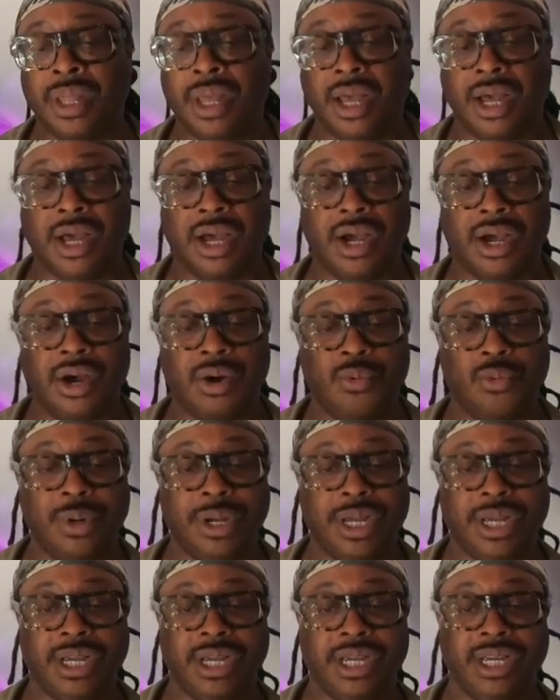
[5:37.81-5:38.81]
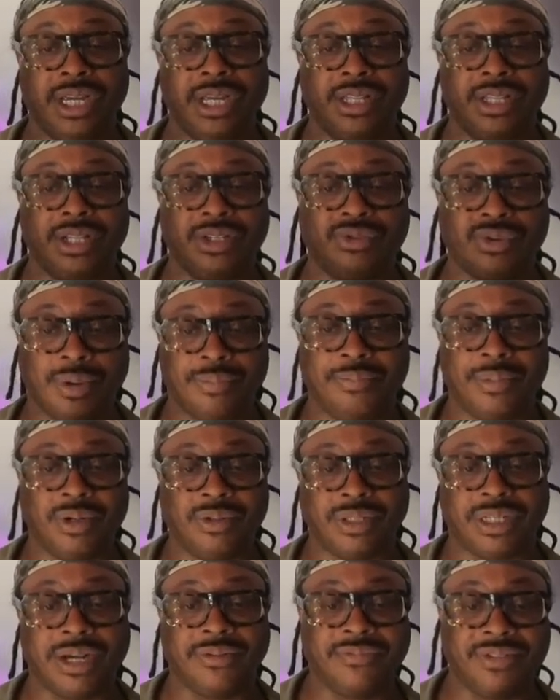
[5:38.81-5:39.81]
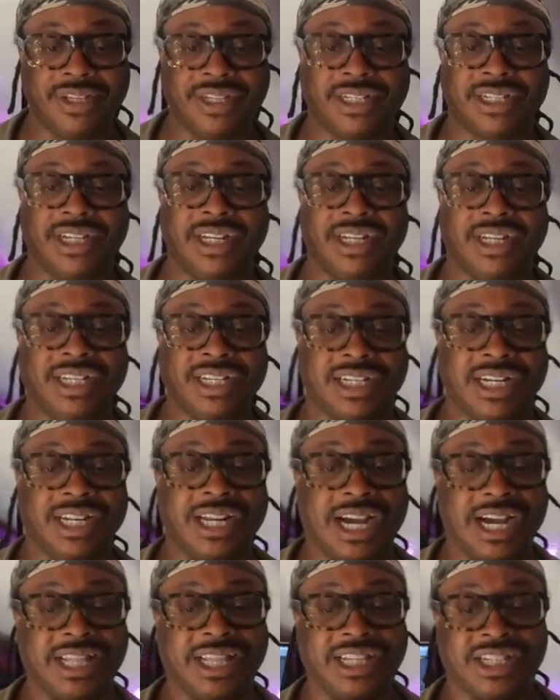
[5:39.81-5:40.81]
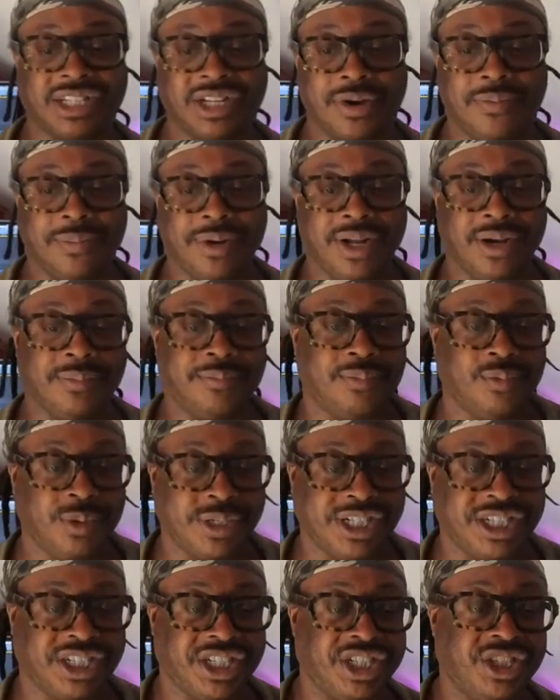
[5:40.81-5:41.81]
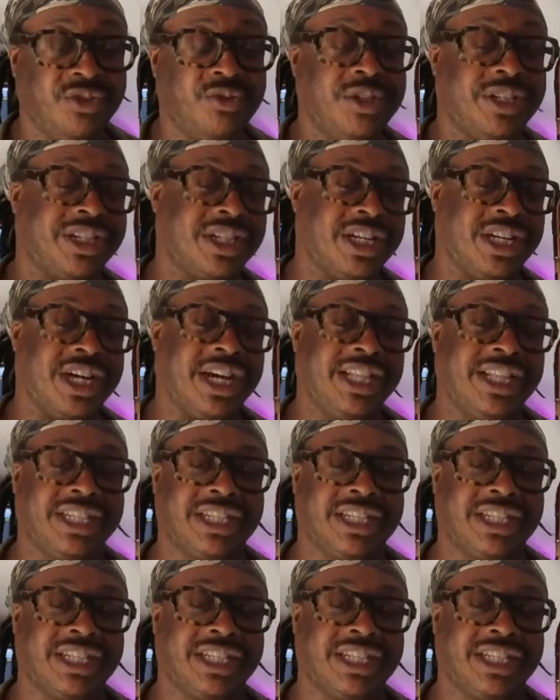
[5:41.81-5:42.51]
the trombones have this little line that's coming up, which is a unison line.